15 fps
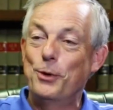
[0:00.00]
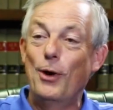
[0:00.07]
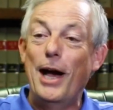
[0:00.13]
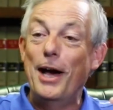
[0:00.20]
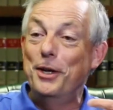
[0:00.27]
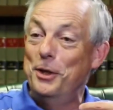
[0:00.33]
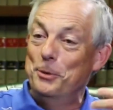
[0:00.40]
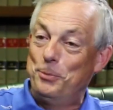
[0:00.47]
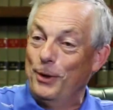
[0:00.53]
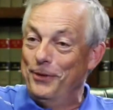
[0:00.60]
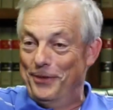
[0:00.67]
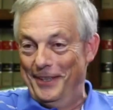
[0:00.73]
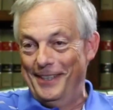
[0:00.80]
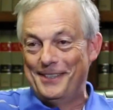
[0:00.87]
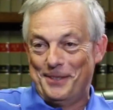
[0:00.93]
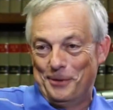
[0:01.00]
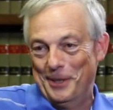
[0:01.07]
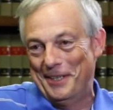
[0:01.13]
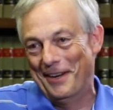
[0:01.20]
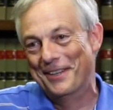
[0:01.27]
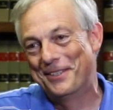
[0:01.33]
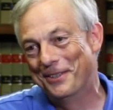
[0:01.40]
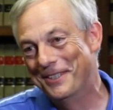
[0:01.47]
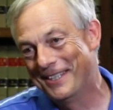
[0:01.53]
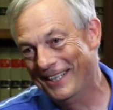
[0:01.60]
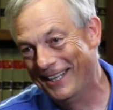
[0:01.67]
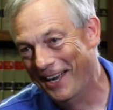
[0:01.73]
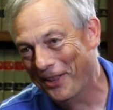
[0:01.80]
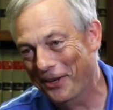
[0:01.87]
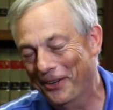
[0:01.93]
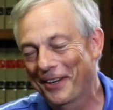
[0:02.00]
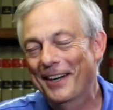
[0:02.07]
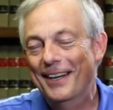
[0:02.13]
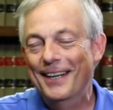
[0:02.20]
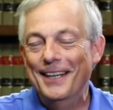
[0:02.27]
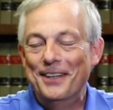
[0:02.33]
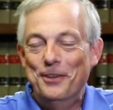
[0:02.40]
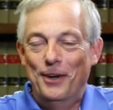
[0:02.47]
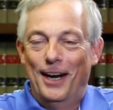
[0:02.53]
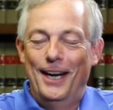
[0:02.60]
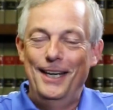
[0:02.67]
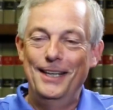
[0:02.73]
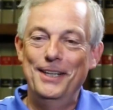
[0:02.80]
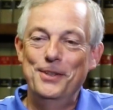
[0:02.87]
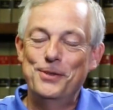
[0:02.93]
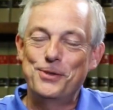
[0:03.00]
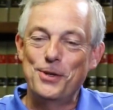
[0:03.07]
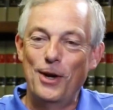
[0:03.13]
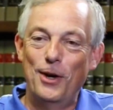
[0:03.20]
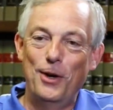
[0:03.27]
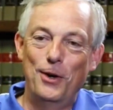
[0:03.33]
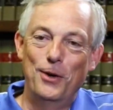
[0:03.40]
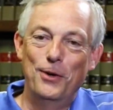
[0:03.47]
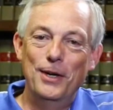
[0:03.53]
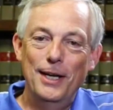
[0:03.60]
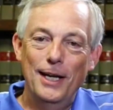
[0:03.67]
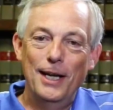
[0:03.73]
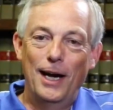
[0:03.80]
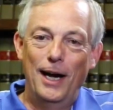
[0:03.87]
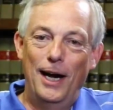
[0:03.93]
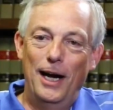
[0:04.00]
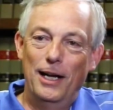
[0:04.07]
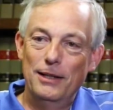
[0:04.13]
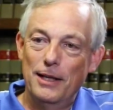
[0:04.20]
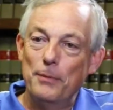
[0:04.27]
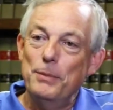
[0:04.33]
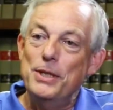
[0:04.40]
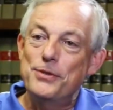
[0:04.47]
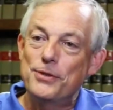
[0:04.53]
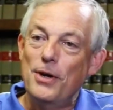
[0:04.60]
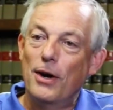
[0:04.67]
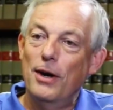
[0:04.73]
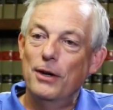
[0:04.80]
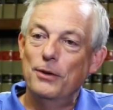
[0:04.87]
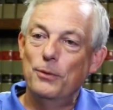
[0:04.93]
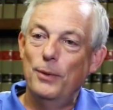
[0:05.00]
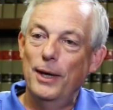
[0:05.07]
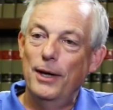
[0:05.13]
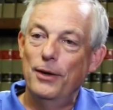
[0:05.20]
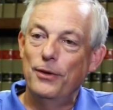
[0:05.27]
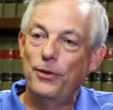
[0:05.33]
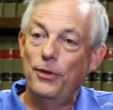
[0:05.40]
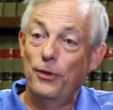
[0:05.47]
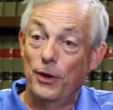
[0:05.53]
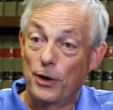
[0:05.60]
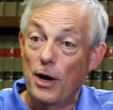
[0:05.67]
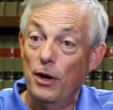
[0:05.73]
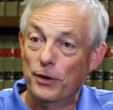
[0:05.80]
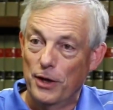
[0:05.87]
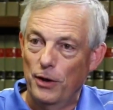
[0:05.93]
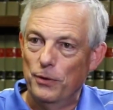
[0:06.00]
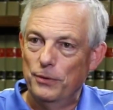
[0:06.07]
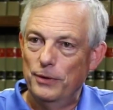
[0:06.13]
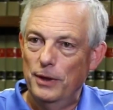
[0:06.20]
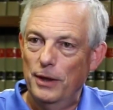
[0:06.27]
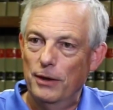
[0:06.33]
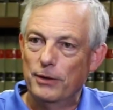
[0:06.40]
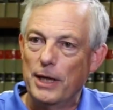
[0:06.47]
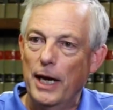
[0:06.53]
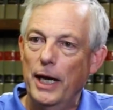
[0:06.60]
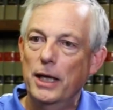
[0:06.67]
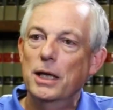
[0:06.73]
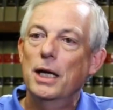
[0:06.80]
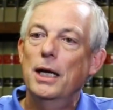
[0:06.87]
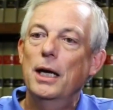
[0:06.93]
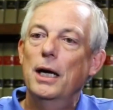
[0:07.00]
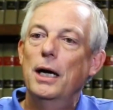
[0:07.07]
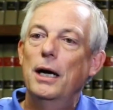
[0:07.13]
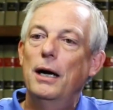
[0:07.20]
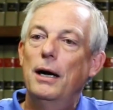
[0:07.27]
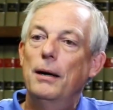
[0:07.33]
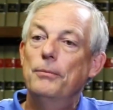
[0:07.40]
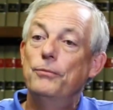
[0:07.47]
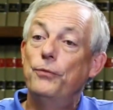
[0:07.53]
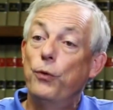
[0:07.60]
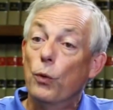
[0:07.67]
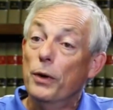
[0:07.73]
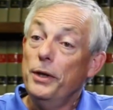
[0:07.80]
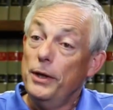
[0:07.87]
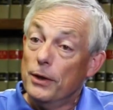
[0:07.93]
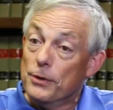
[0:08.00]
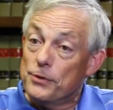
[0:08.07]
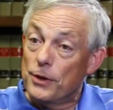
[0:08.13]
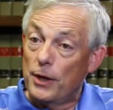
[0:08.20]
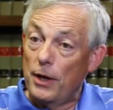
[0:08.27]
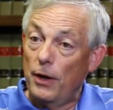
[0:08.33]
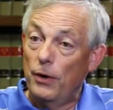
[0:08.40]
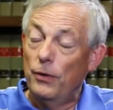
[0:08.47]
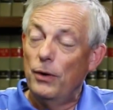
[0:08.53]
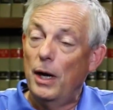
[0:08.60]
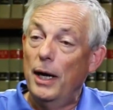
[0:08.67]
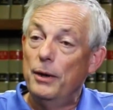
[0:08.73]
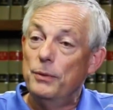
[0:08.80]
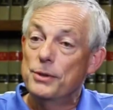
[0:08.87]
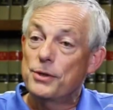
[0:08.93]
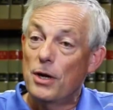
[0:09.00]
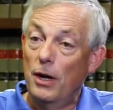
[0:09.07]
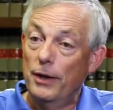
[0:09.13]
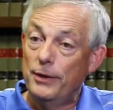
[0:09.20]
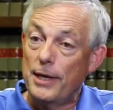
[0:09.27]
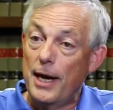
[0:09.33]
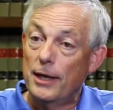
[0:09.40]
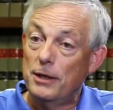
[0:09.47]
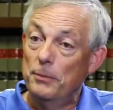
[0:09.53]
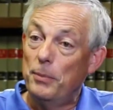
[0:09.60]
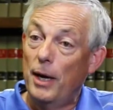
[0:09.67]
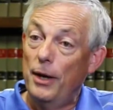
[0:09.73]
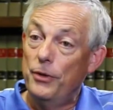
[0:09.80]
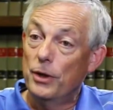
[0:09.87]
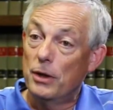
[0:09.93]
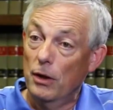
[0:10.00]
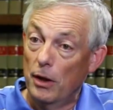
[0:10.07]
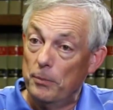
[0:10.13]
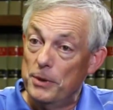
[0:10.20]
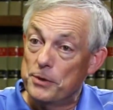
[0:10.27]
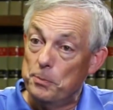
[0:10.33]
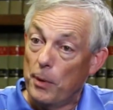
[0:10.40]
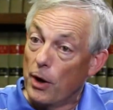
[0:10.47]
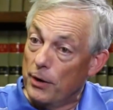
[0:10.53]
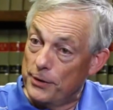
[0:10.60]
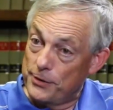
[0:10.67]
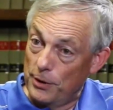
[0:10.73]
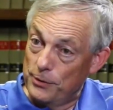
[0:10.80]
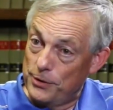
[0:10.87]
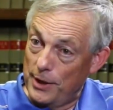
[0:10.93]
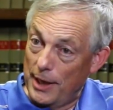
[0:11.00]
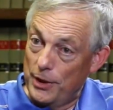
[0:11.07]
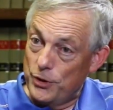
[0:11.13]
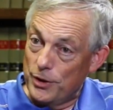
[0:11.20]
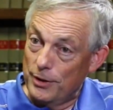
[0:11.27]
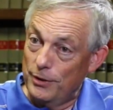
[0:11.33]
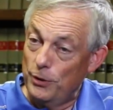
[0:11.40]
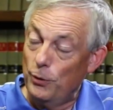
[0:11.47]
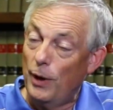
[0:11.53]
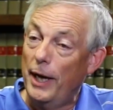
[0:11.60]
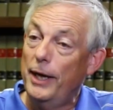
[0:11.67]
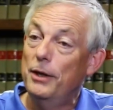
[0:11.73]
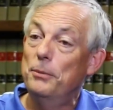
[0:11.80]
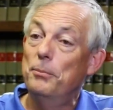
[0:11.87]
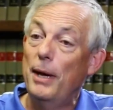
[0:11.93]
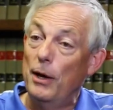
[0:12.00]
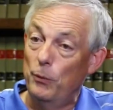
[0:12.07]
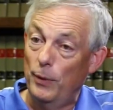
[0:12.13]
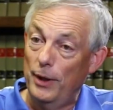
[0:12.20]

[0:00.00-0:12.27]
So how do you put these 3 countries together, right? So let me start with the Congo, okay? 4 years ago, I was contacted by the Columbus Bar Association, who I had met